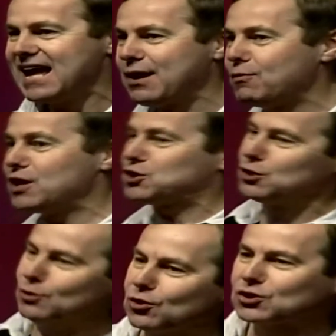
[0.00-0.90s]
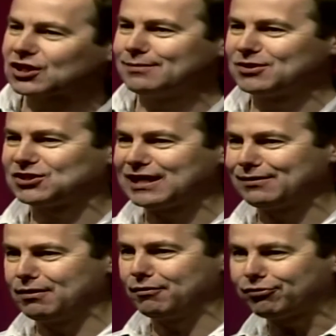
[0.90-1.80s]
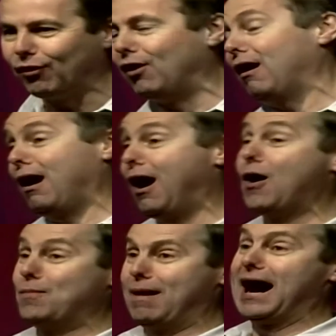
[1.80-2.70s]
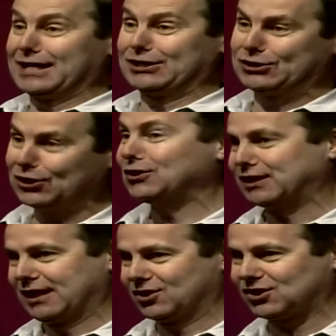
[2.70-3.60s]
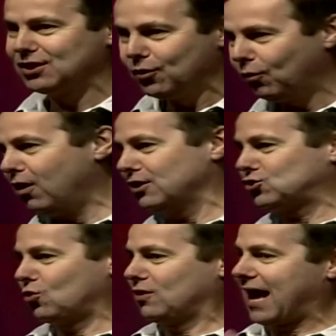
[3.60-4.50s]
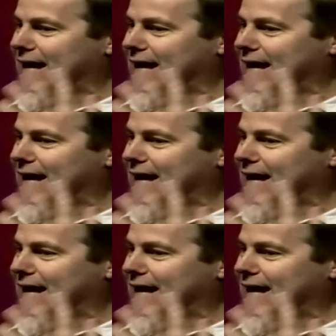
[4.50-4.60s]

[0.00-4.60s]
in which you looked at the material and thought, oh my goodness, what is all that